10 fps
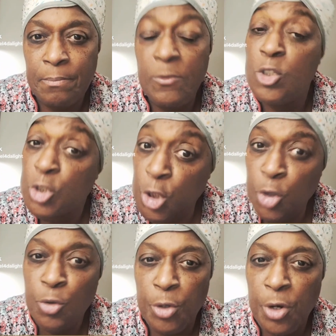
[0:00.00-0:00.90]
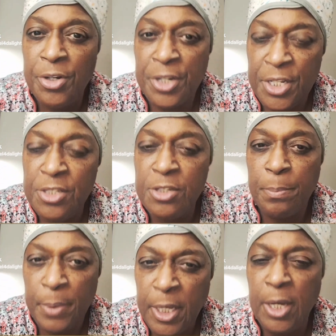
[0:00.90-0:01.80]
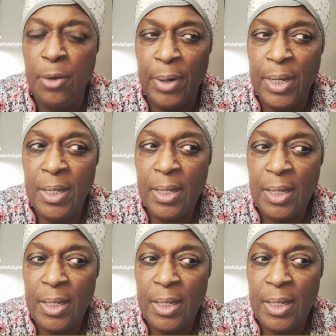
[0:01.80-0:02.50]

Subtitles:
the children are disappearing,